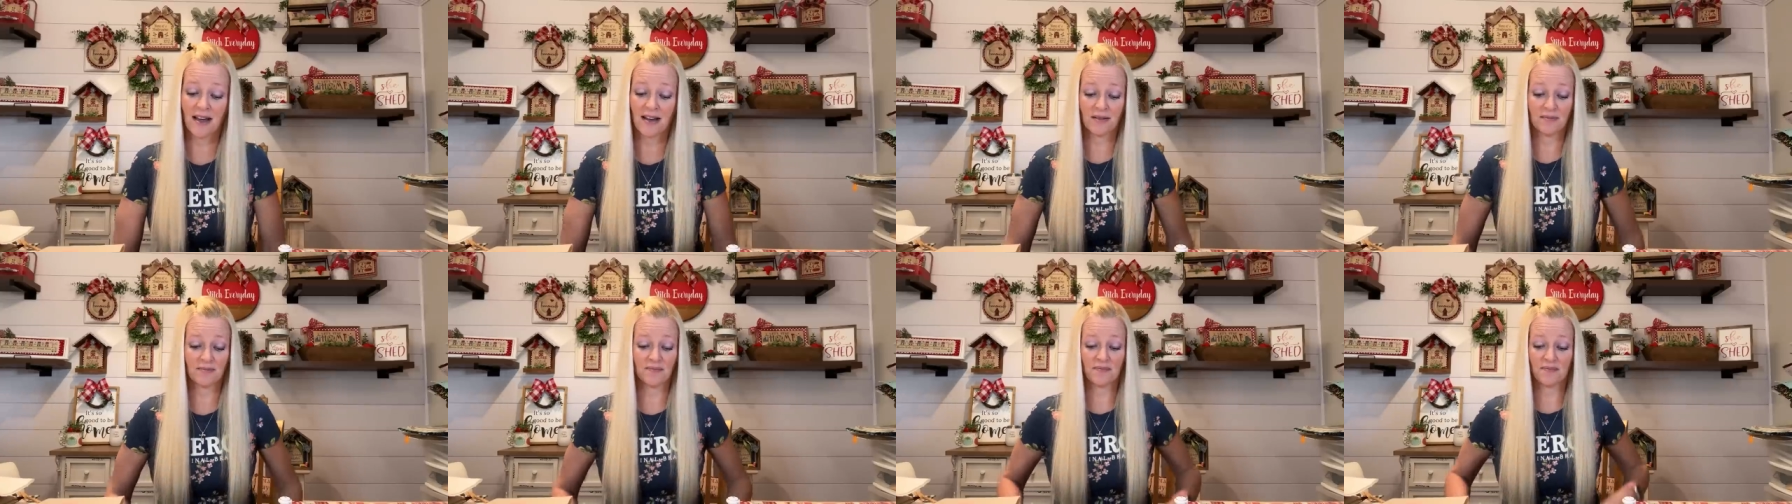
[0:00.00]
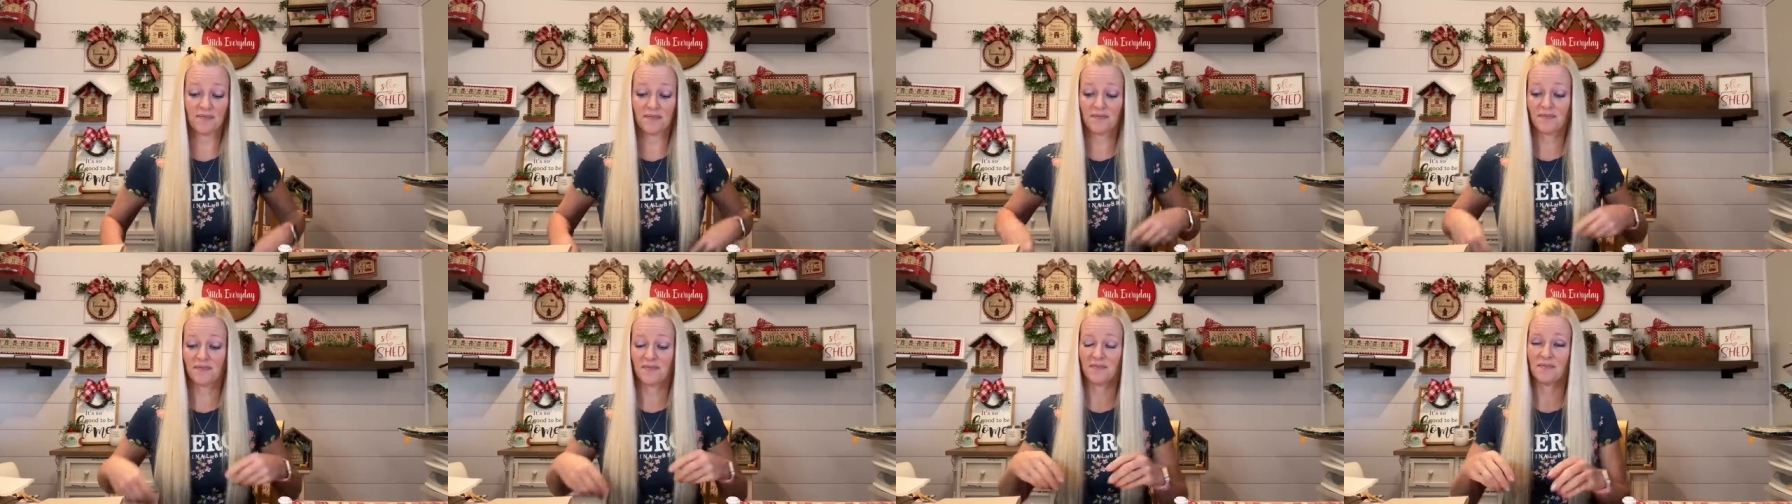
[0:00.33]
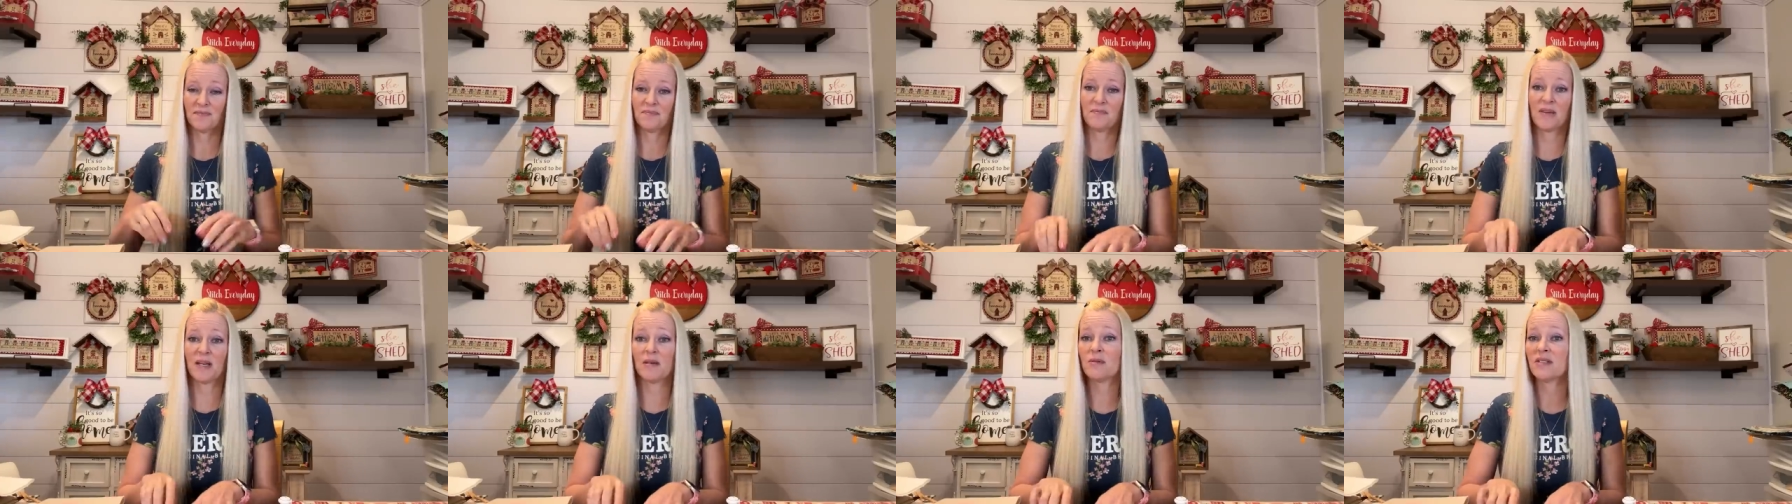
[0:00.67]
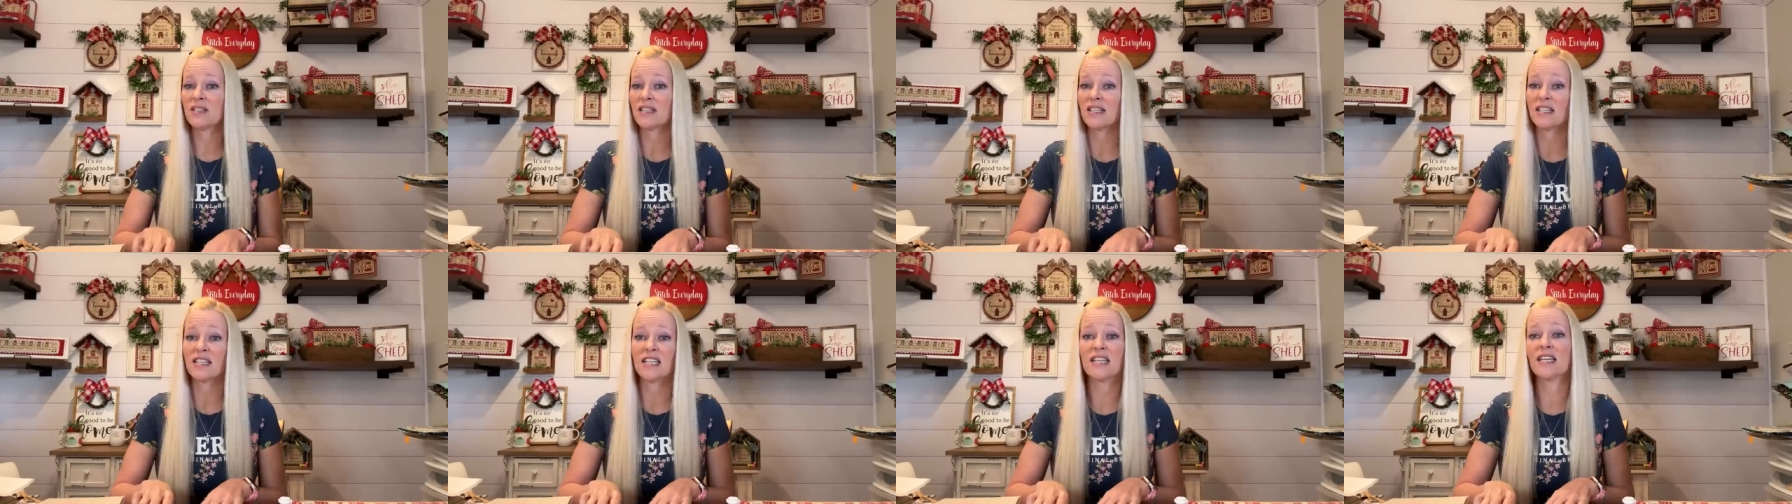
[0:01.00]
Um,
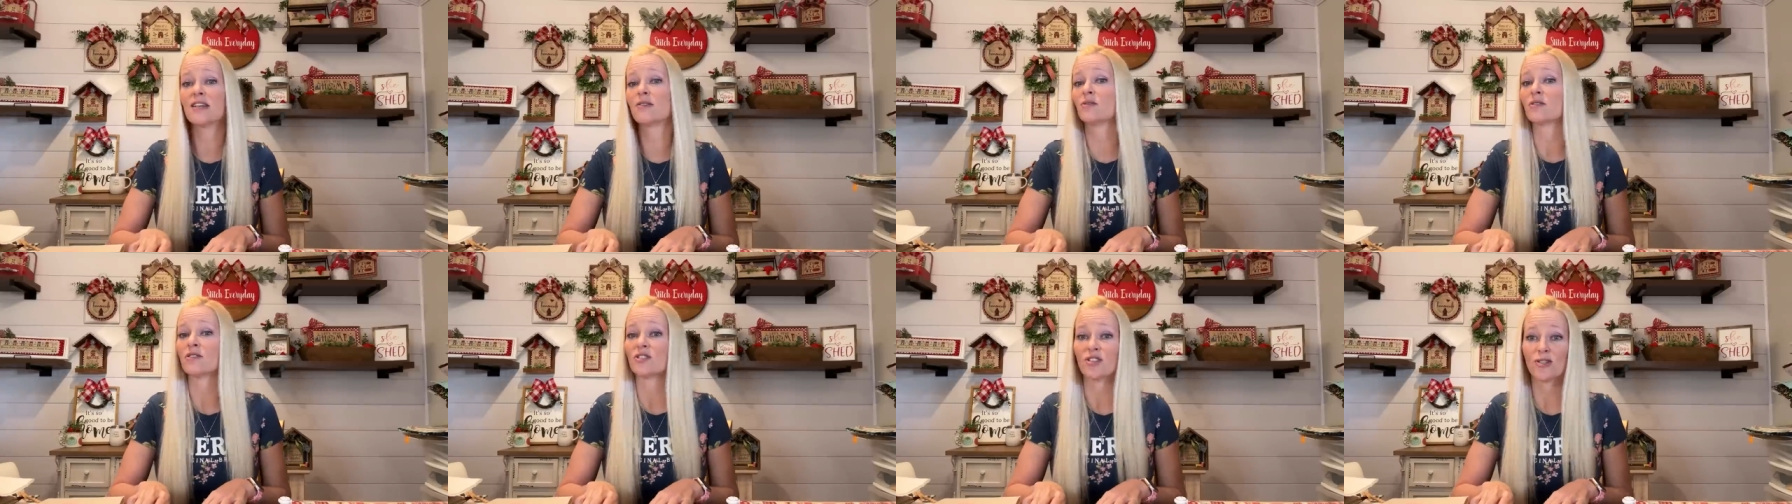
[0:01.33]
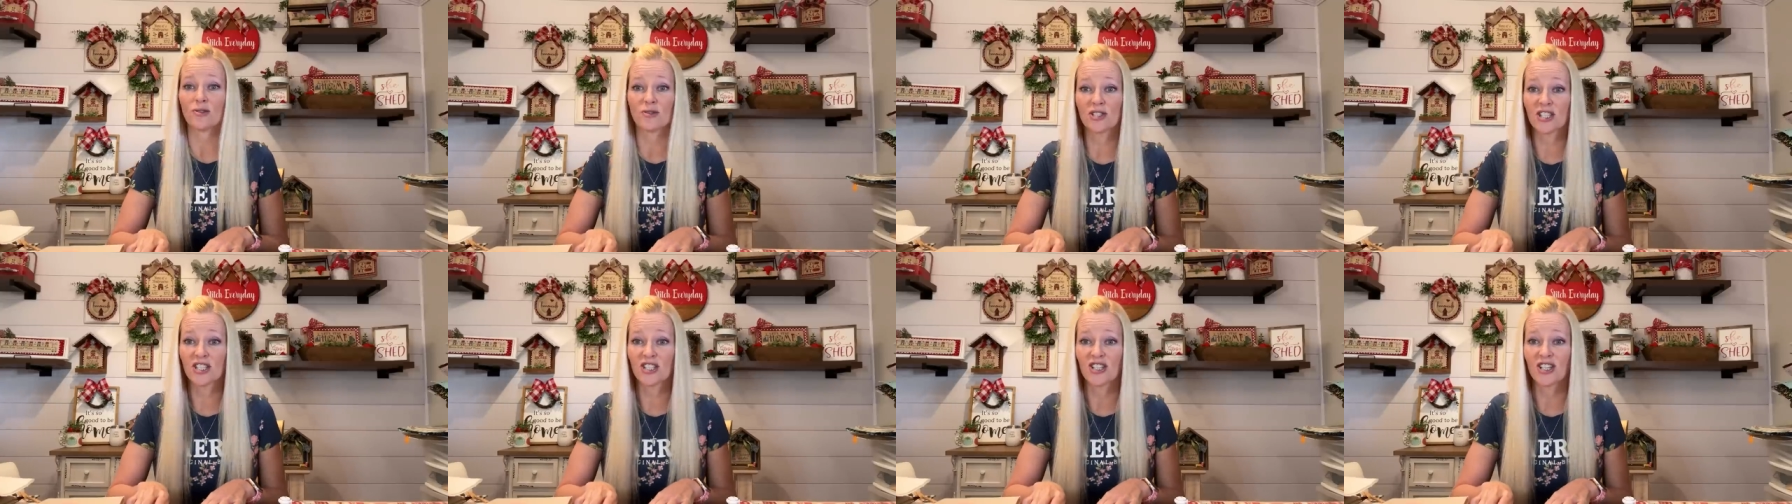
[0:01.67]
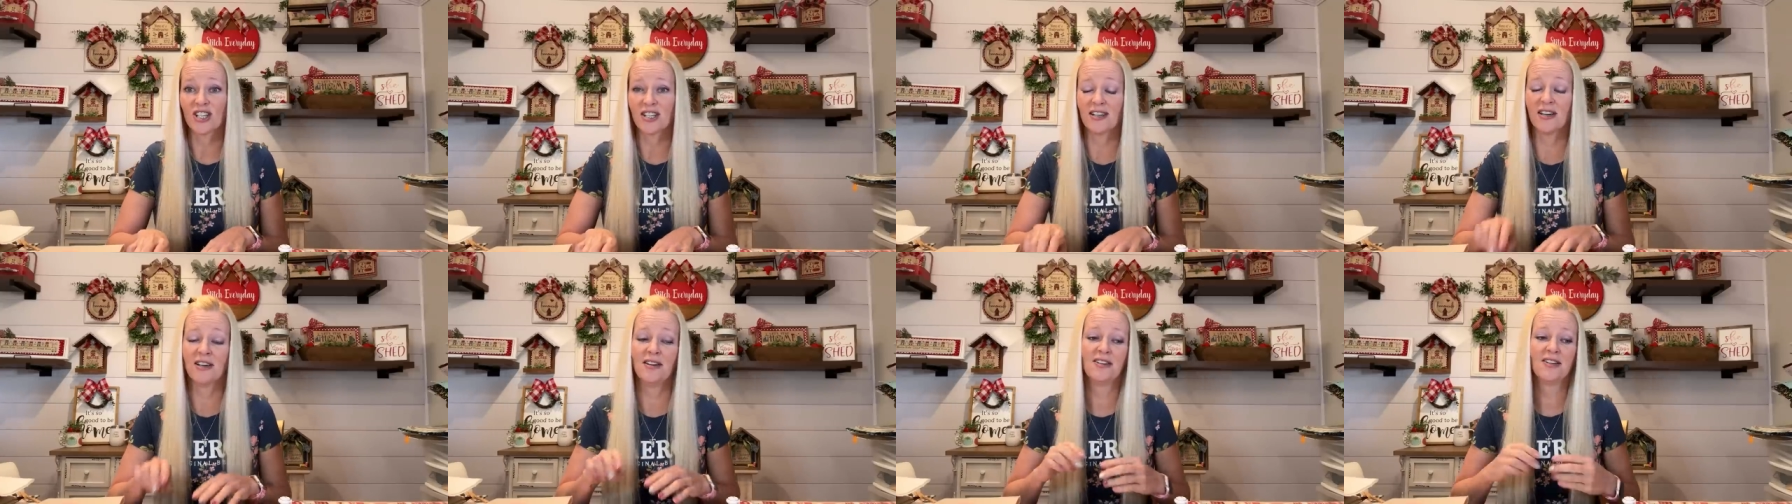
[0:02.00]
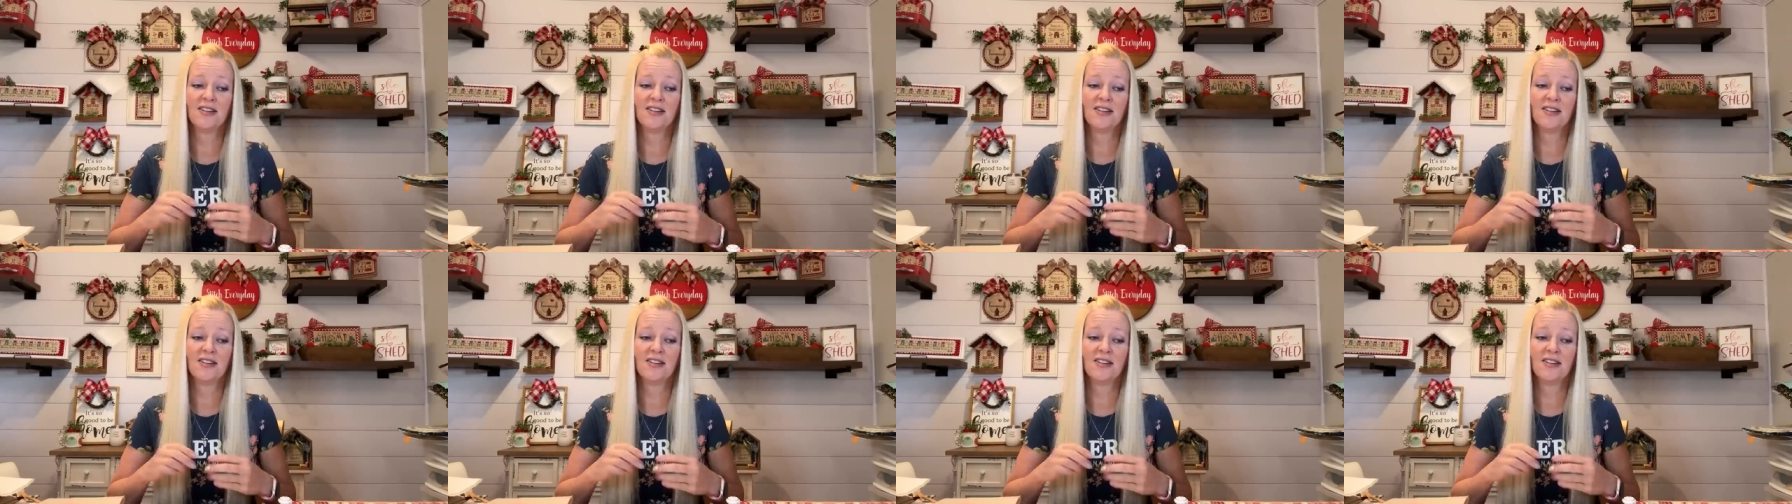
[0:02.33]
babysitting equals no stitching